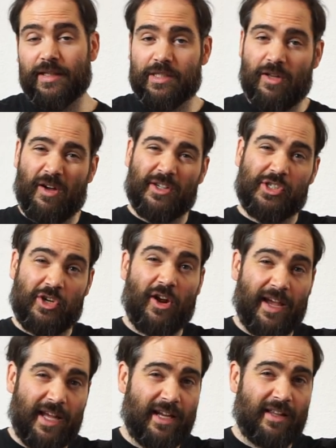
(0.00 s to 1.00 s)
as long as you're
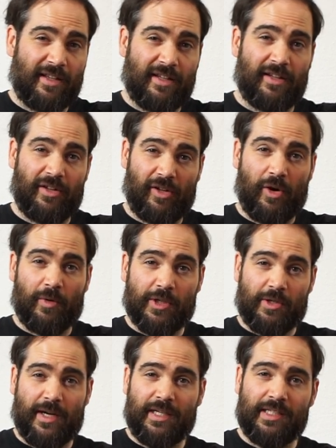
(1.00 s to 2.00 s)
not hitting the lower
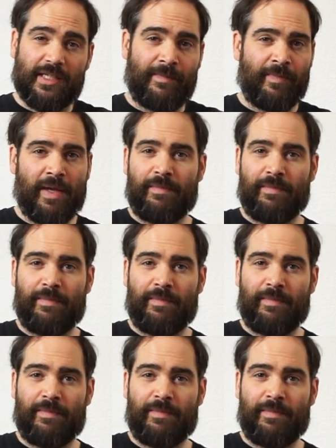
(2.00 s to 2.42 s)
strings,